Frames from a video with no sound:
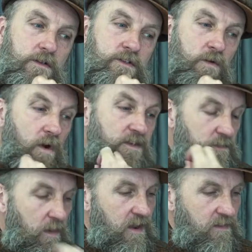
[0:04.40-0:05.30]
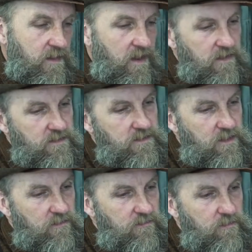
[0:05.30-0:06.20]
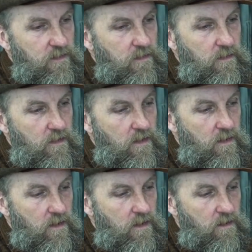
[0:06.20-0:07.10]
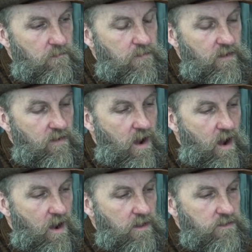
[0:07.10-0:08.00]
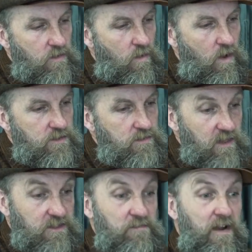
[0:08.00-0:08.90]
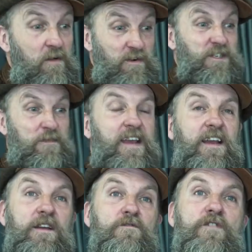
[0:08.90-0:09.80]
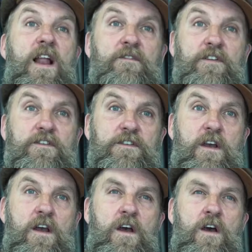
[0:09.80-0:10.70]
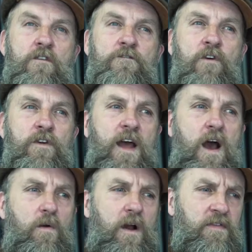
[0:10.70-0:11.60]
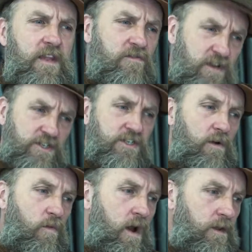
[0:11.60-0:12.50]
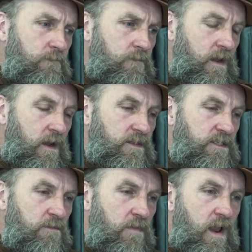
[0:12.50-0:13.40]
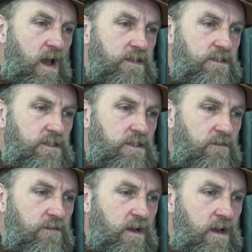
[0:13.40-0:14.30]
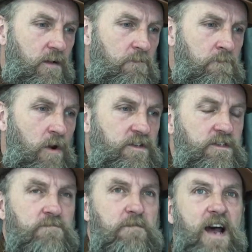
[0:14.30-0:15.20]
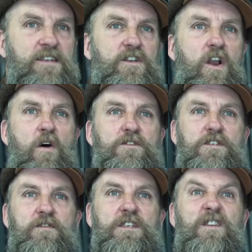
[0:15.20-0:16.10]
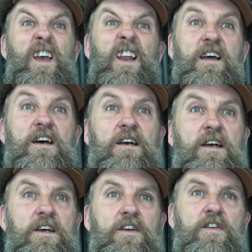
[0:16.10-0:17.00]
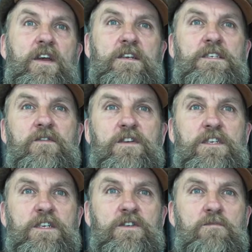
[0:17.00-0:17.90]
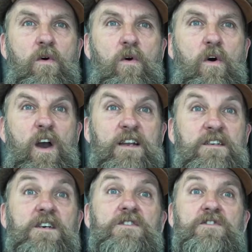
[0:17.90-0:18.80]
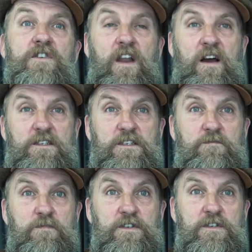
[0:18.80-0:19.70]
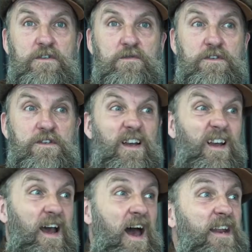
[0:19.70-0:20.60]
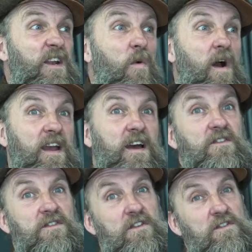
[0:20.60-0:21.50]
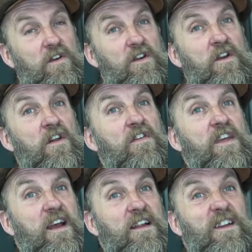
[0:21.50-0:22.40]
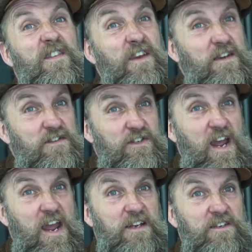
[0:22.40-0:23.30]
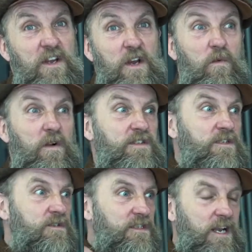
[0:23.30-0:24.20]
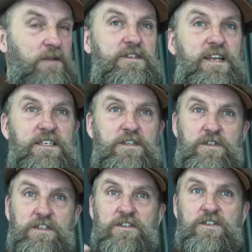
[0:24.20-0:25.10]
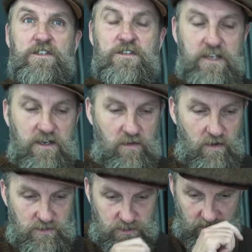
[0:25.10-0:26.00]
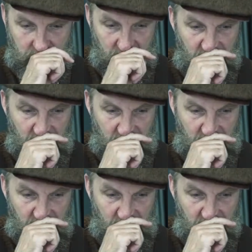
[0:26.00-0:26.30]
So what inspired the current kind of P.A.R.A.D.E was, well, I wanted to make it kind of relevant for now. And the original one symbolised sort of modern man's loss of his kind of inner creativity to more industrialised pursuits. And in a way, 100 years on, nothing has changed. We're still obsessed with digital technology.